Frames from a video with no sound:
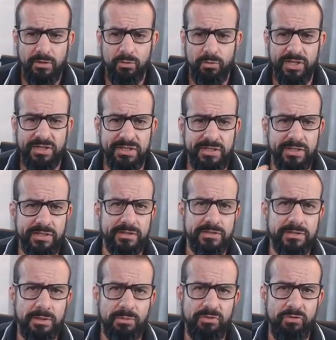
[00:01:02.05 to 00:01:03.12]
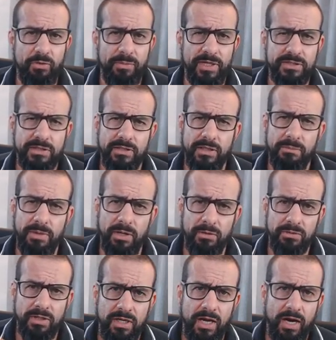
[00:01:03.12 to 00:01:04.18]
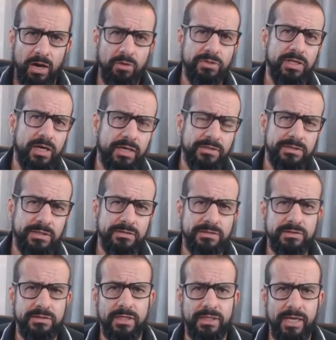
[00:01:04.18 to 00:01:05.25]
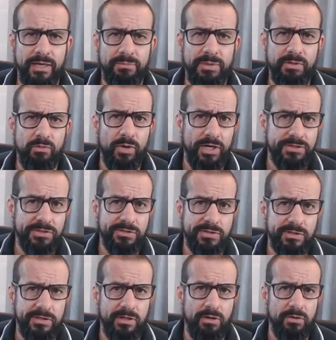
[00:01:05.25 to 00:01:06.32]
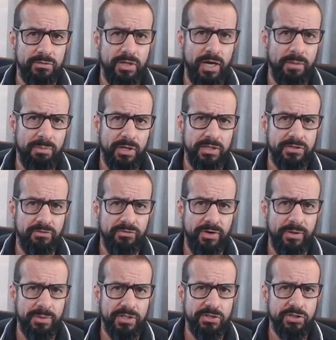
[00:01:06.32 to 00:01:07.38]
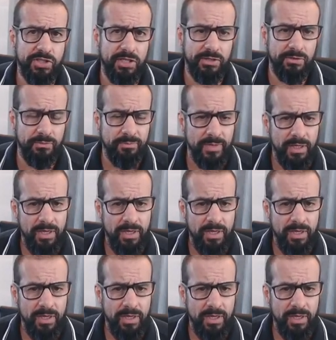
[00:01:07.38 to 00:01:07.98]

return some information about all the assets that had been registered on the Hyperledger Fabric channel.